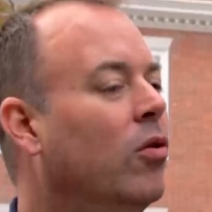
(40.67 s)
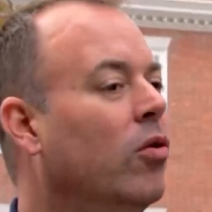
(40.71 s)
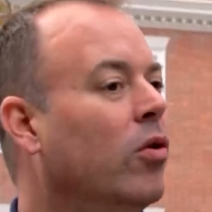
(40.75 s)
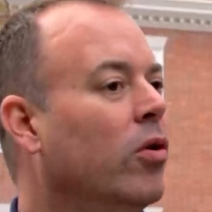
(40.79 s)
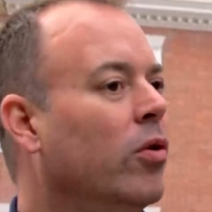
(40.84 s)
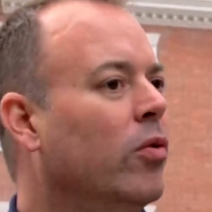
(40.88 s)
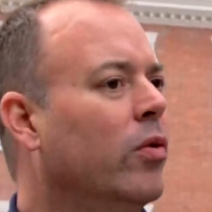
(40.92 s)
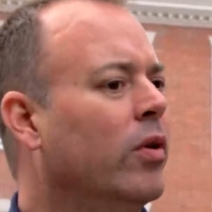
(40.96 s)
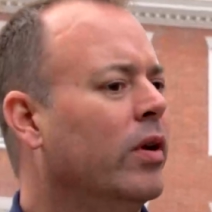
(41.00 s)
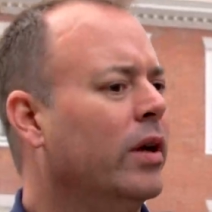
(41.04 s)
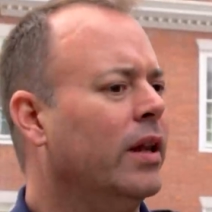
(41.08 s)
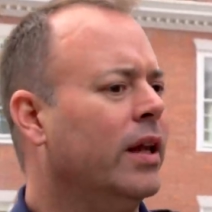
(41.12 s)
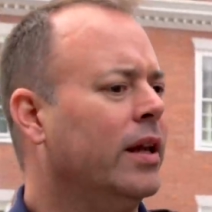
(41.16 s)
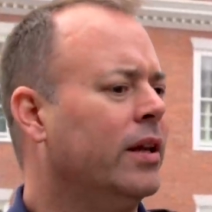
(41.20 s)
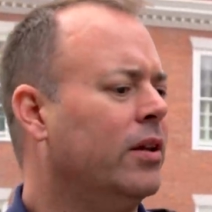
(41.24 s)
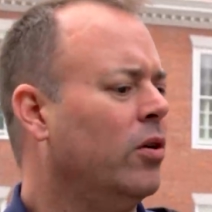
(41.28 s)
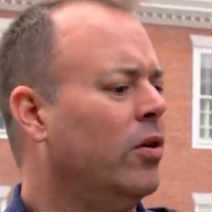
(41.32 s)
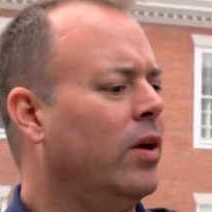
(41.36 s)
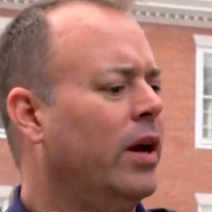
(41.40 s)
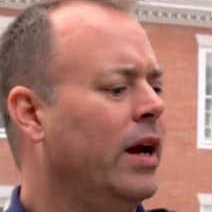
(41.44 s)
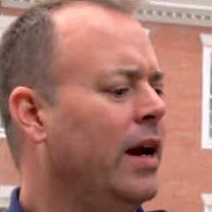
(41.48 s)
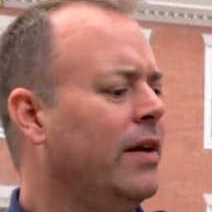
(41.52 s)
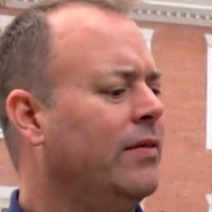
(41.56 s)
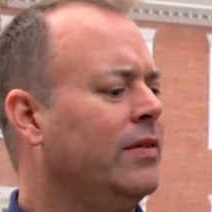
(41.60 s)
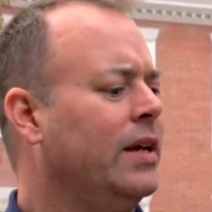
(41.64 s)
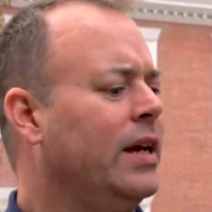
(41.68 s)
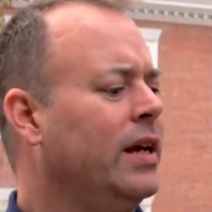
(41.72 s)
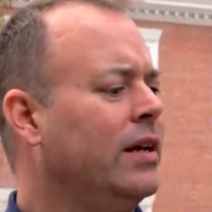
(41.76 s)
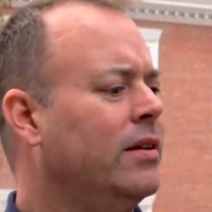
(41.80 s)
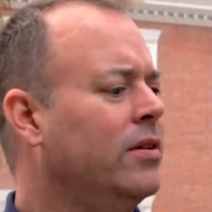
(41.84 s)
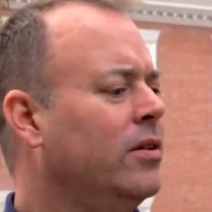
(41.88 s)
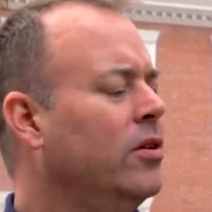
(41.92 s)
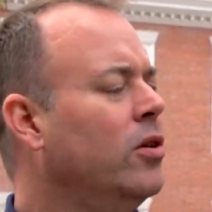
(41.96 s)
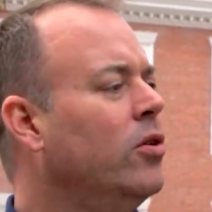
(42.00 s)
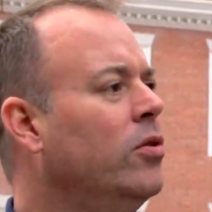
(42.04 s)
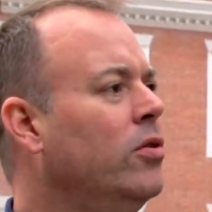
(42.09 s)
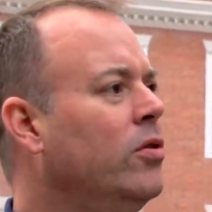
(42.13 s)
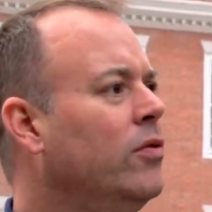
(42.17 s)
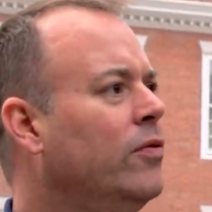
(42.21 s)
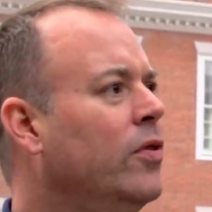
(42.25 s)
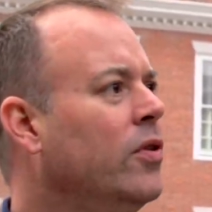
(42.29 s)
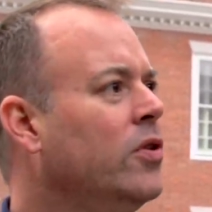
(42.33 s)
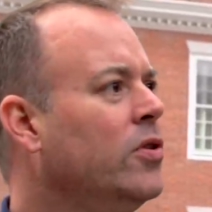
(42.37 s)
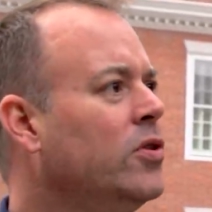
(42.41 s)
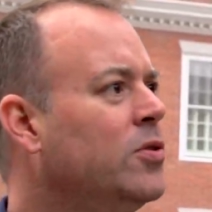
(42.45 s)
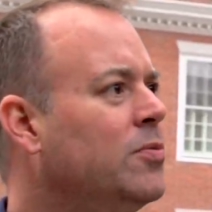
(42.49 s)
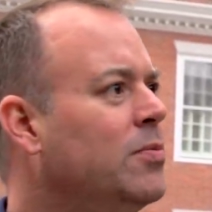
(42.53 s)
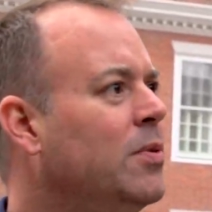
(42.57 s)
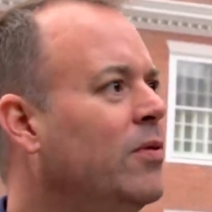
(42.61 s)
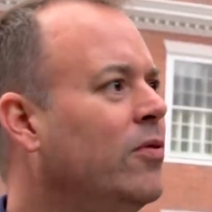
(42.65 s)
Or, like, don't I have to get to know you
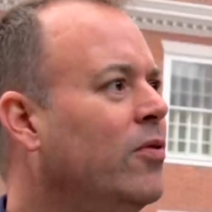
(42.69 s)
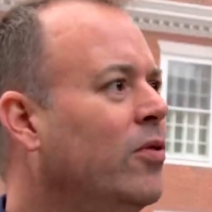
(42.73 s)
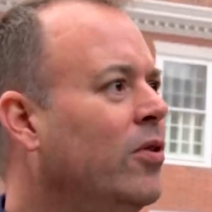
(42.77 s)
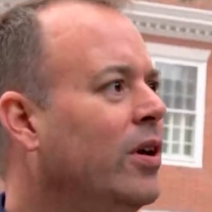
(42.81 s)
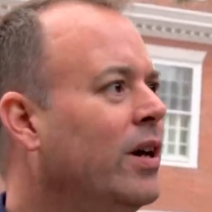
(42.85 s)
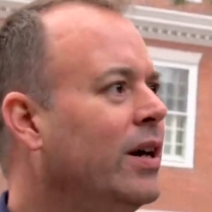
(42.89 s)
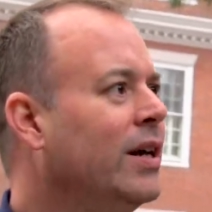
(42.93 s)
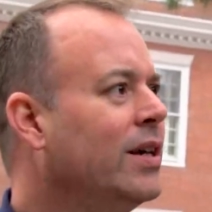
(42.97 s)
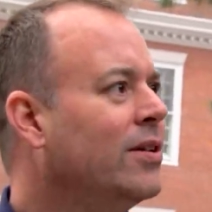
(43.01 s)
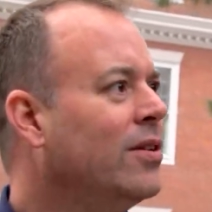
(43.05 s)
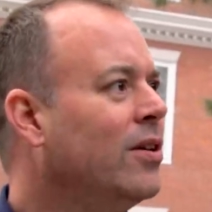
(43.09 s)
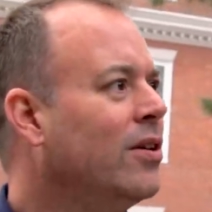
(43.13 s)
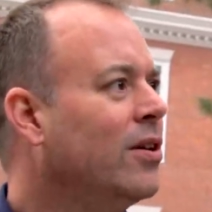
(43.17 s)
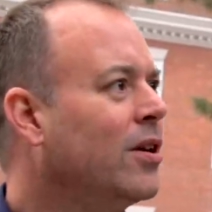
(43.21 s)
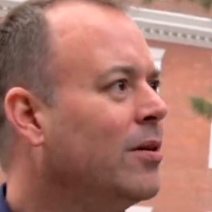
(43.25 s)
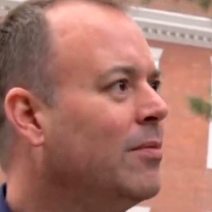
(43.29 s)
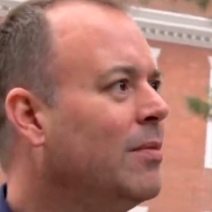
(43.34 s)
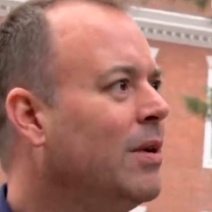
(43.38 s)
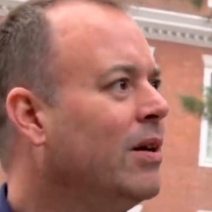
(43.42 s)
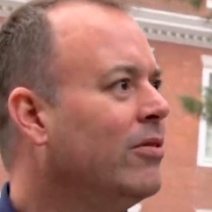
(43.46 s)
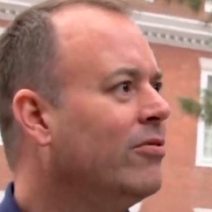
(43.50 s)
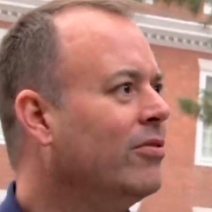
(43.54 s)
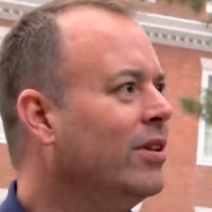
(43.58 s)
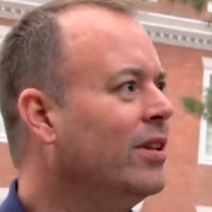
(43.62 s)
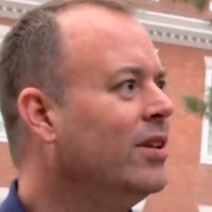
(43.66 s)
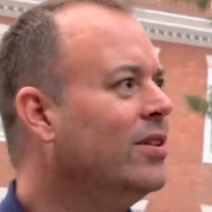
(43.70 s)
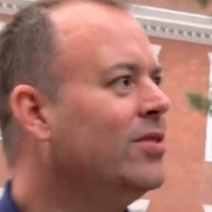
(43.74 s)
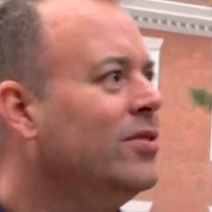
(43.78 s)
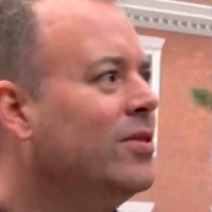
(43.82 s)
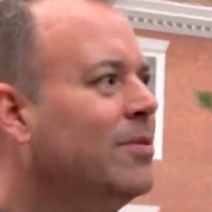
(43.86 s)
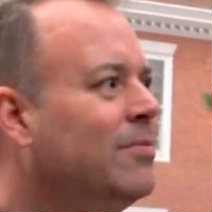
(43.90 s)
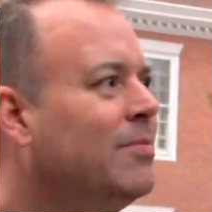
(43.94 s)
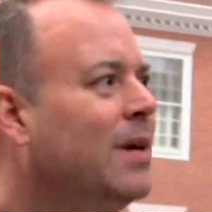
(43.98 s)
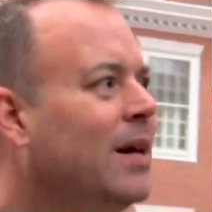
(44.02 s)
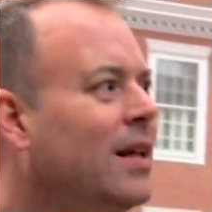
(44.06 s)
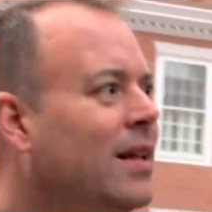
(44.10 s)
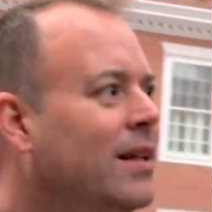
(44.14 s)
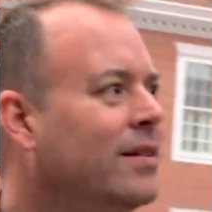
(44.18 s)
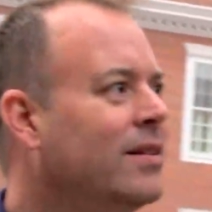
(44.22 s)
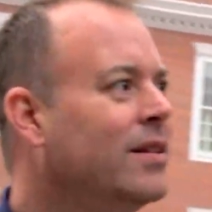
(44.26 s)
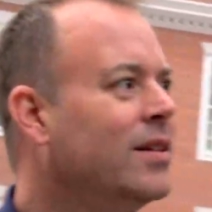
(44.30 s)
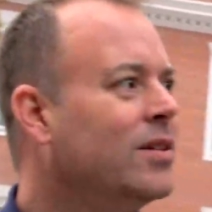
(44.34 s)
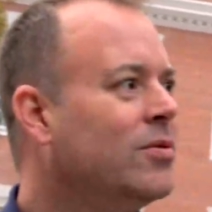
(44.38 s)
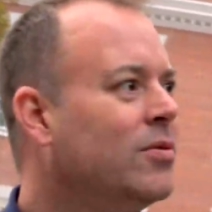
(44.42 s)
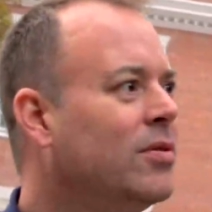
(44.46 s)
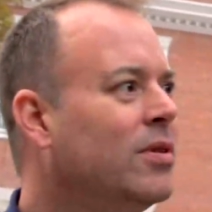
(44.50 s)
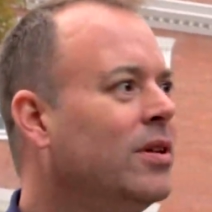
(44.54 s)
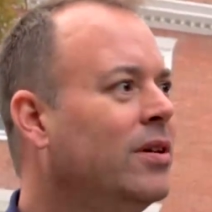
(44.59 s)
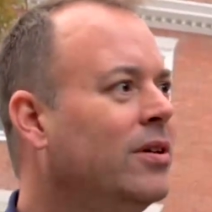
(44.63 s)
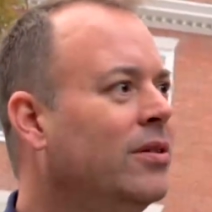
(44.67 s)
first before I talk about religion and
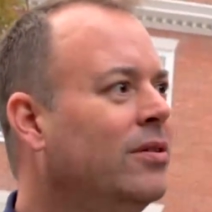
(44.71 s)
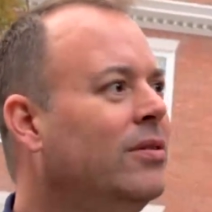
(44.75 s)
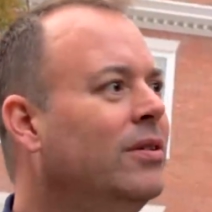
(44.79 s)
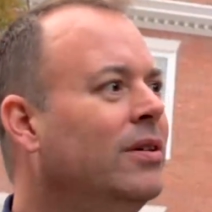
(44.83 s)
politics with you?